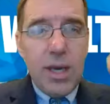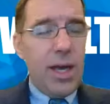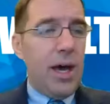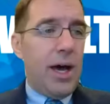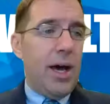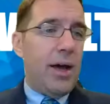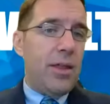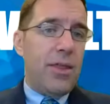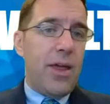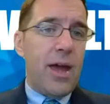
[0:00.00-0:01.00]
uh,
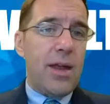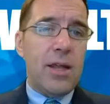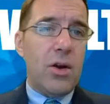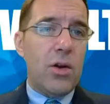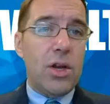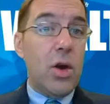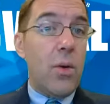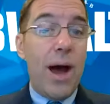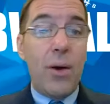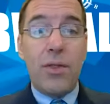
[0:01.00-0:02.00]
that, you know, could go
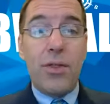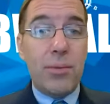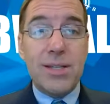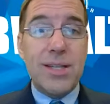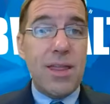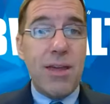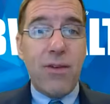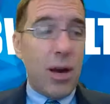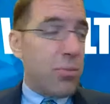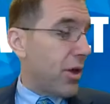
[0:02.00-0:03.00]
out with them. Let's say they've
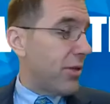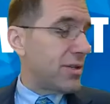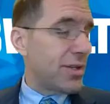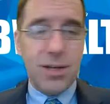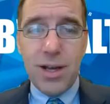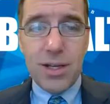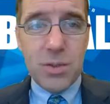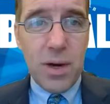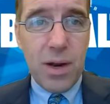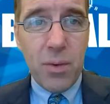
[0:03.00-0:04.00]
got a brother, sister,
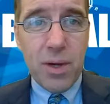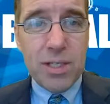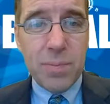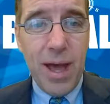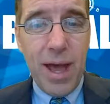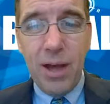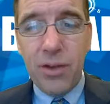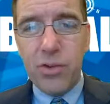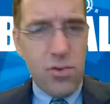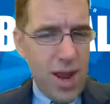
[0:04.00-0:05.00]
cousin, whatever wants to buy a house.
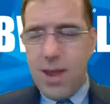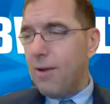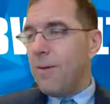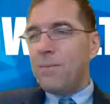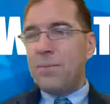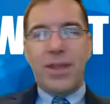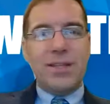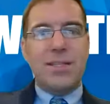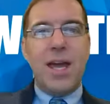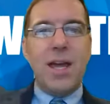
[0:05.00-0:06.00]
Great.
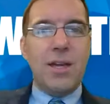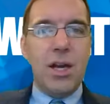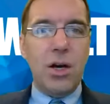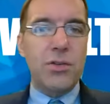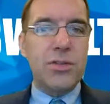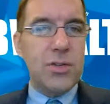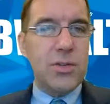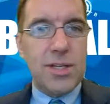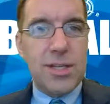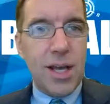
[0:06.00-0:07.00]
Let's take, you know,
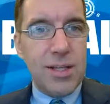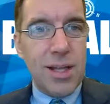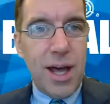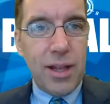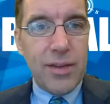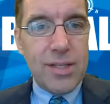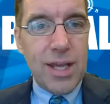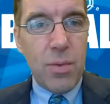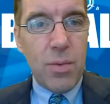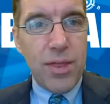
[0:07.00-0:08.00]
Susie sells a lot on the
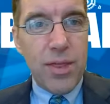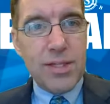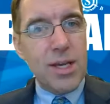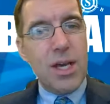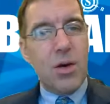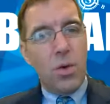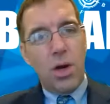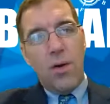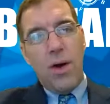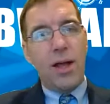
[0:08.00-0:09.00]
team with us. We'll
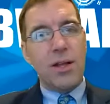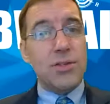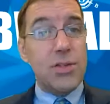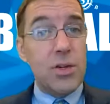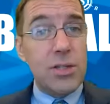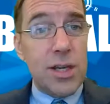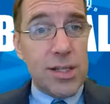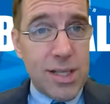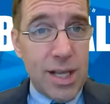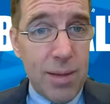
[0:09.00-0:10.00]
go out. Susie will
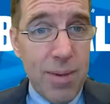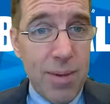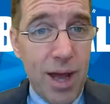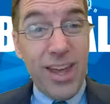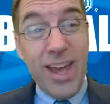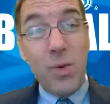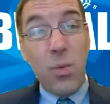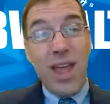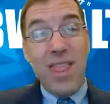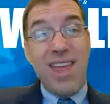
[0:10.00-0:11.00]
sell them a house. And
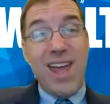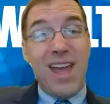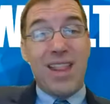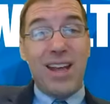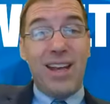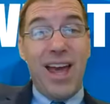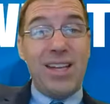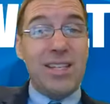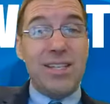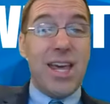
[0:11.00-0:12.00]
when they get their
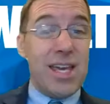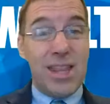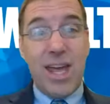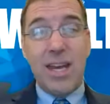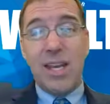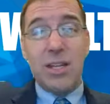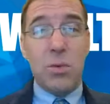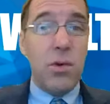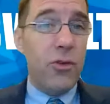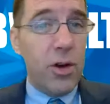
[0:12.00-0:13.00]
license, they can then get the
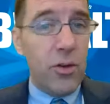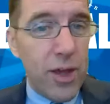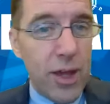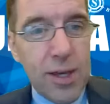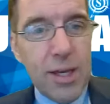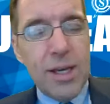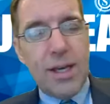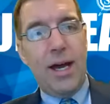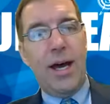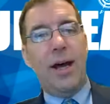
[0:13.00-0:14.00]
referral fee.
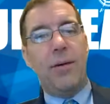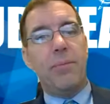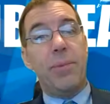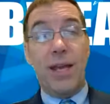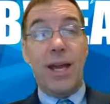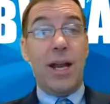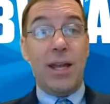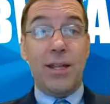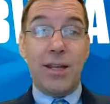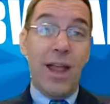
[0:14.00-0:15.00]
Uh, but they got to
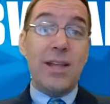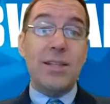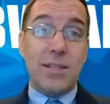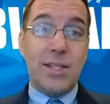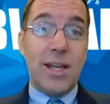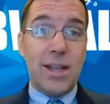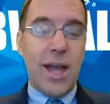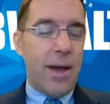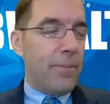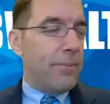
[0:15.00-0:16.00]
get their license to get
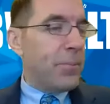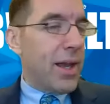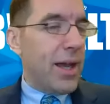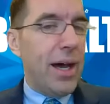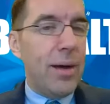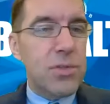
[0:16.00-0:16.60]
that. Yep. Uh,